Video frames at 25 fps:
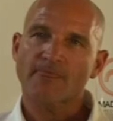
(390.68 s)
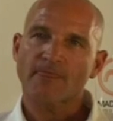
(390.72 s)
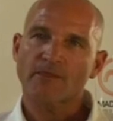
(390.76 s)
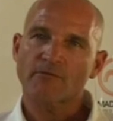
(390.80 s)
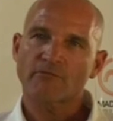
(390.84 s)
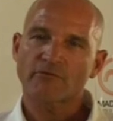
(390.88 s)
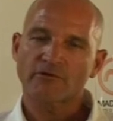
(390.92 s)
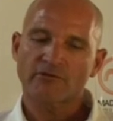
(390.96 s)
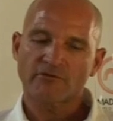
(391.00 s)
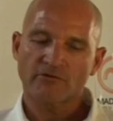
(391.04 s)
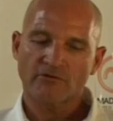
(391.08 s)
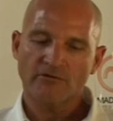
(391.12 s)

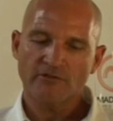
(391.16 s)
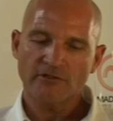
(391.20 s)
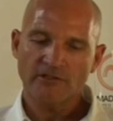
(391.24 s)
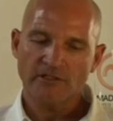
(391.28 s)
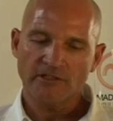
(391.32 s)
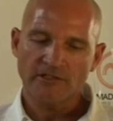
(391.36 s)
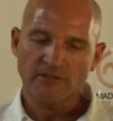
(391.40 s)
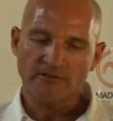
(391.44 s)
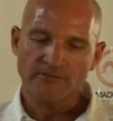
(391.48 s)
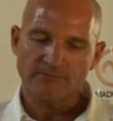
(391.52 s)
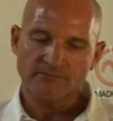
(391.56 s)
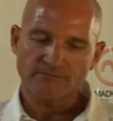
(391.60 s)
What
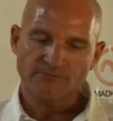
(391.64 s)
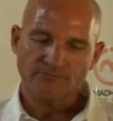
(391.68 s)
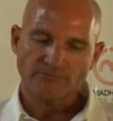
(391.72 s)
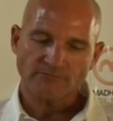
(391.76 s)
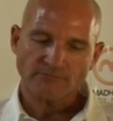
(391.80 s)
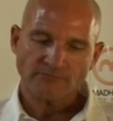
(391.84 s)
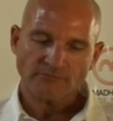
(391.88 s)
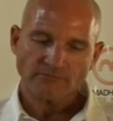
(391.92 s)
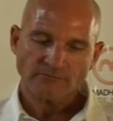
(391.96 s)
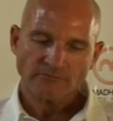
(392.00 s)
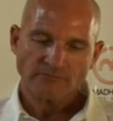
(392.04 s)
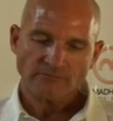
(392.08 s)
certainly
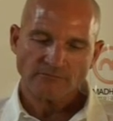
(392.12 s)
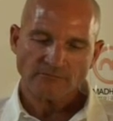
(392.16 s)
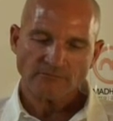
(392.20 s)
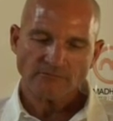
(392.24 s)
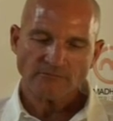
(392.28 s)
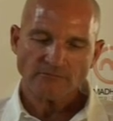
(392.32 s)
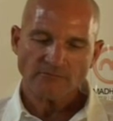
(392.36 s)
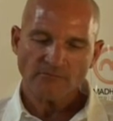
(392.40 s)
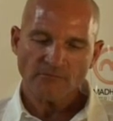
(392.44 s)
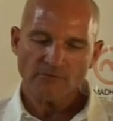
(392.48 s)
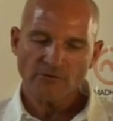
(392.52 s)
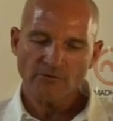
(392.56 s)

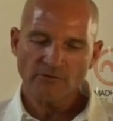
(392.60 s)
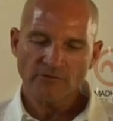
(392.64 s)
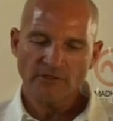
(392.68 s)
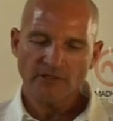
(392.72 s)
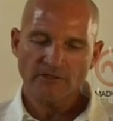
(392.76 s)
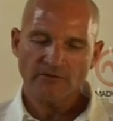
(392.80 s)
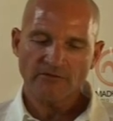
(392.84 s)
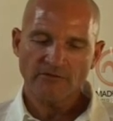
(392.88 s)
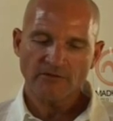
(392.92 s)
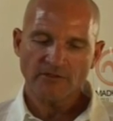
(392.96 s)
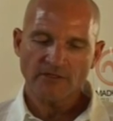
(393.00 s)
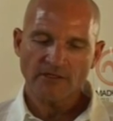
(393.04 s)
you
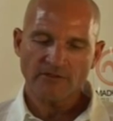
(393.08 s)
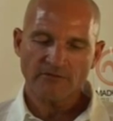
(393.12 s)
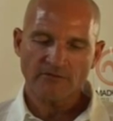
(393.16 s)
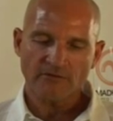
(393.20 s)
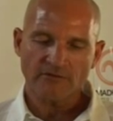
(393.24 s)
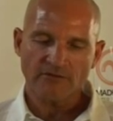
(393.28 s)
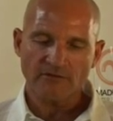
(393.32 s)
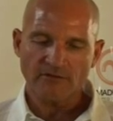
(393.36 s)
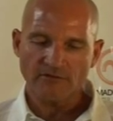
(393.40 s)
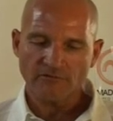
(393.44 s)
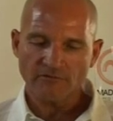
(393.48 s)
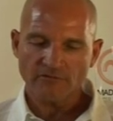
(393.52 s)
can see as a
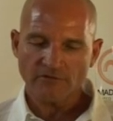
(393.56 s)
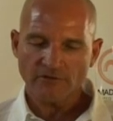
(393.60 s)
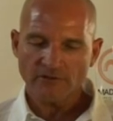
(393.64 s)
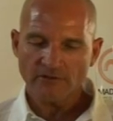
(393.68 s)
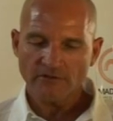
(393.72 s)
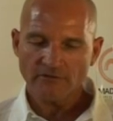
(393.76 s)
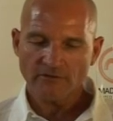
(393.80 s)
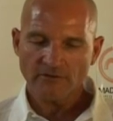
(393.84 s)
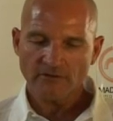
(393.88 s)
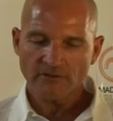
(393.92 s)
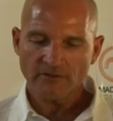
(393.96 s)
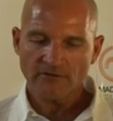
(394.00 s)

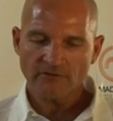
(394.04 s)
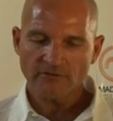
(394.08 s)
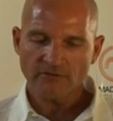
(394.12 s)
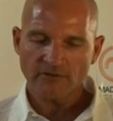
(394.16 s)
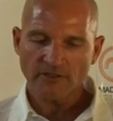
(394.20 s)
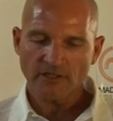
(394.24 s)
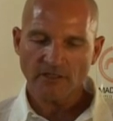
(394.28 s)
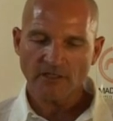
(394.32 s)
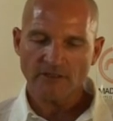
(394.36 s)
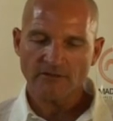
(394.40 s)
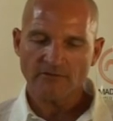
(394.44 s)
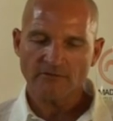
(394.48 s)
difference is
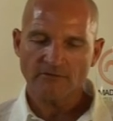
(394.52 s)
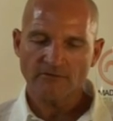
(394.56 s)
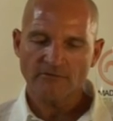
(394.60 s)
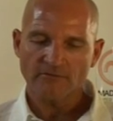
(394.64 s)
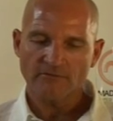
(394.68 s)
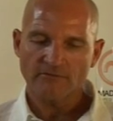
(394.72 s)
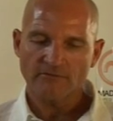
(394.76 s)
that